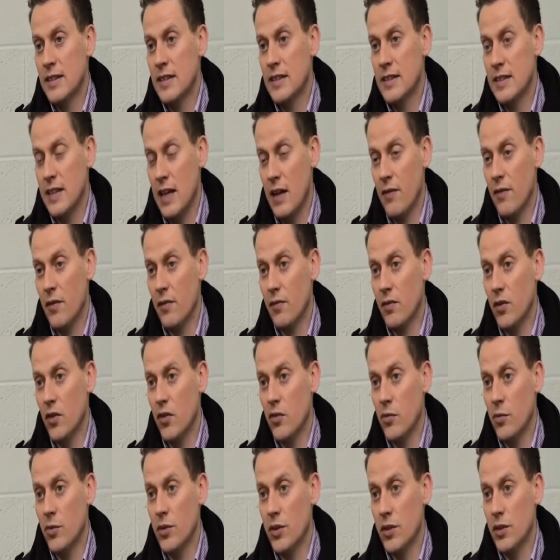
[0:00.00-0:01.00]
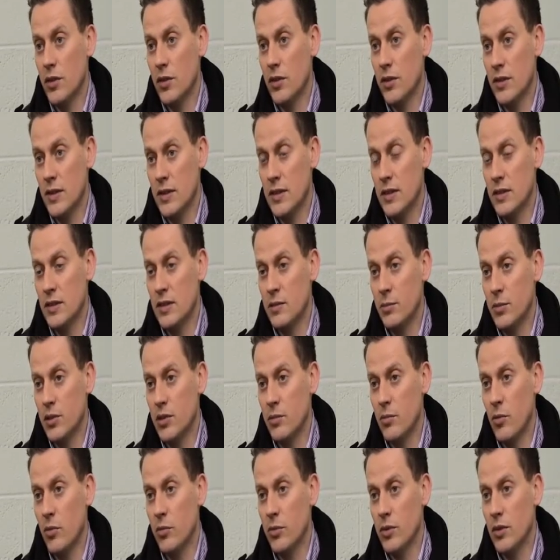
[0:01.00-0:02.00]
staff involved with the, the system at the
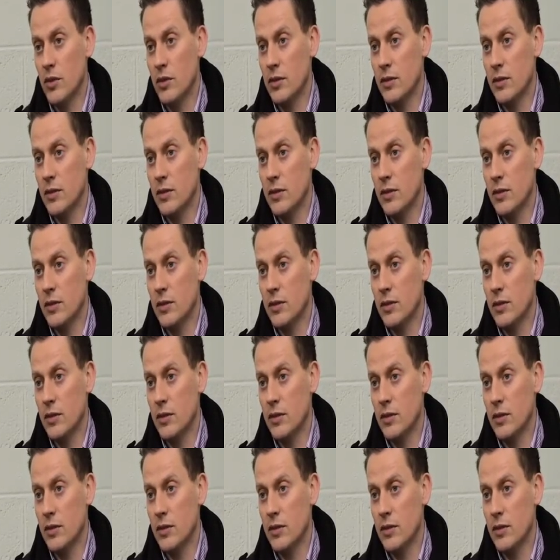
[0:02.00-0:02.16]
moment.